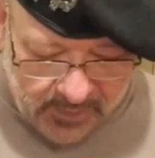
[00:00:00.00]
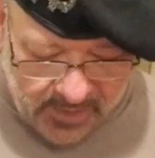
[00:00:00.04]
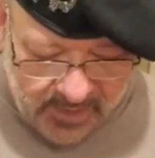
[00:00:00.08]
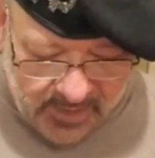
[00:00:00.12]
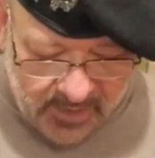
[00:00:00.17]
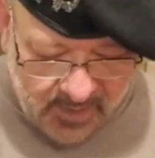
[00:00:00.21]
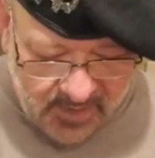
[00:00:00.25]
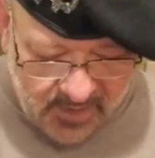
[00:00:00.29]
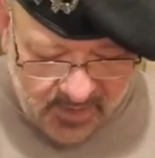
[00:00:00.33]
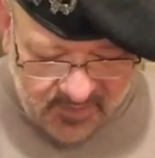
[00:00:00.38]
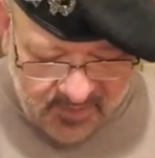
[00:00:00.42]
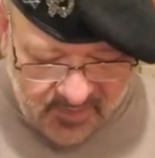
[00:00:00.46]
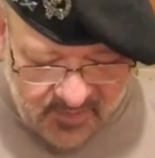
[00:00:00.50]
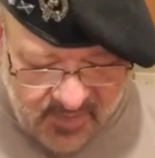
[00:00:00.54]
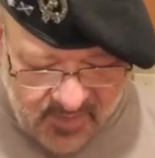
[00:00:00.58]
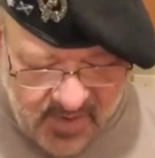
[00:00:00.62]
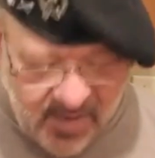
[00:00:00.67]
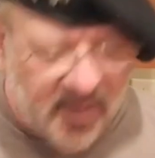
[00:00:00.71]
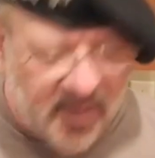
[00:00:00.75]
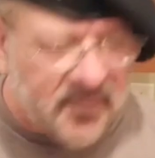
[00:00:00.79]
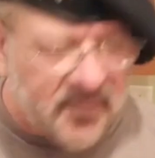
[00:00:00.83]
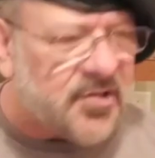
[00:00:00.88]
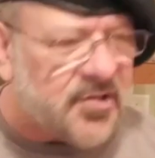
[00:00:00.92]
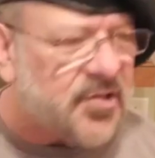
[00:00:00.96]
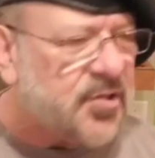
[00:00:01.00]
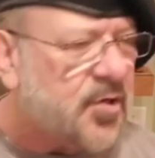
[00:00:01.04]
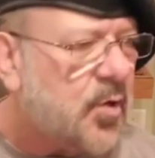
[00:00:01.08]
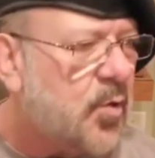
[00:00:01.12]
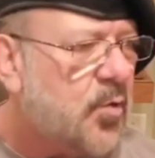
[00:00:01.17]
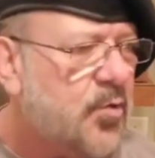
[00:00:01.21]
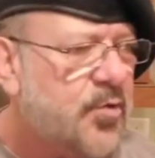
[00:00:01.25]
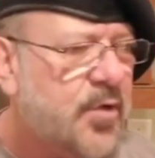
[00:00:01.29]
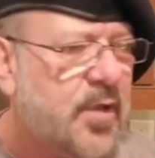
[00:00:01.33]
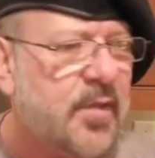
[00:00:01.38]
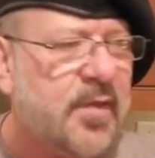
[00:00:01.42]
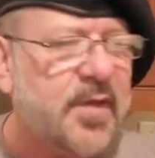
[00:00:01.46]
And I think I showed
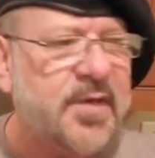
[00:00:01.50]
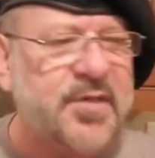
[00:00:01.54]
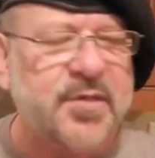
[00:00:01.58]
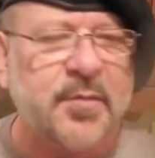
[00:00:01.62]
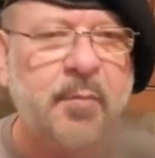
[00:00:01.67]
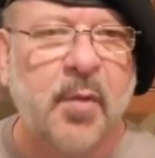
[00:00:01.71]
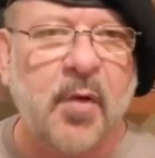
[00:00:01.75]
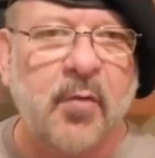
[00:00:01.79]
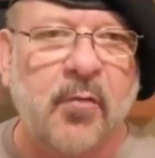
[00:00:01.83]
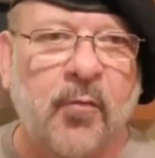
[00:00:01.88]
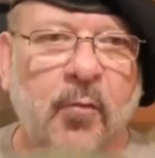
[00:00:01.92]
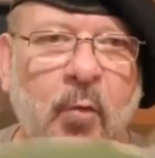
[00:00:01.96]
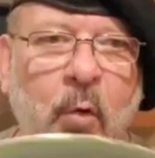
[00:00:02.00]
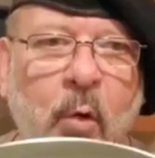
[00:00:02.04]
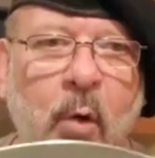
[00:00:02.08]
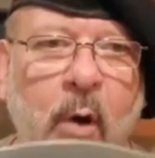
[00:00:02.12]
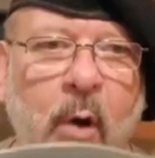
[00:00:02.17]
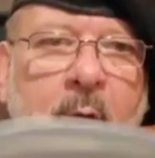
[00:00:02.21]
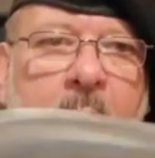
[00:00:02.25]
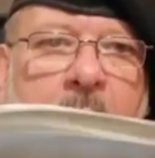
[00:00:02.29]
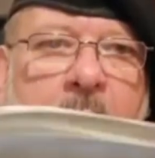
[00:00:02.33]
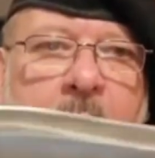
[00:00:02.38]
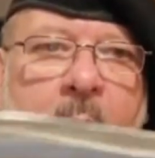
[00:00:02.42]
you this before.